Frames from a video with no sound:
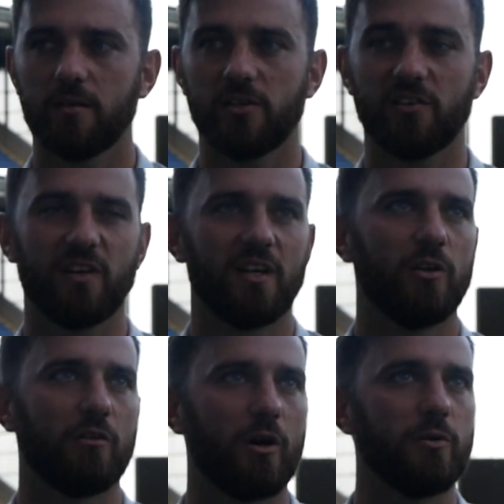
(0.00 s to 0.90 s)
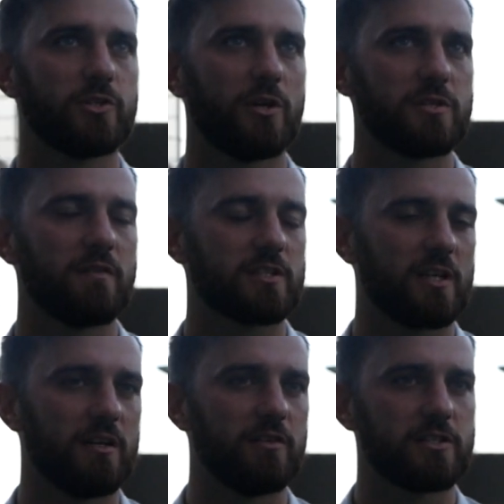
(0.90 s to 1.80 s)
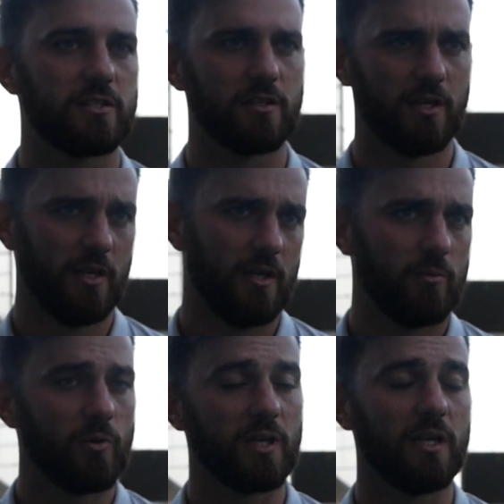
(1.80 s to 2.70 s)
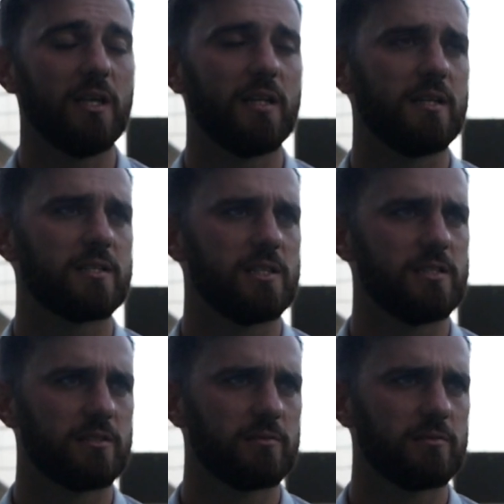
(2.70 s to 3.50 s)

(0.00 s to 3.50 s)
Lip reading: which I think on the road shows another side of us, and we're going to need that this season.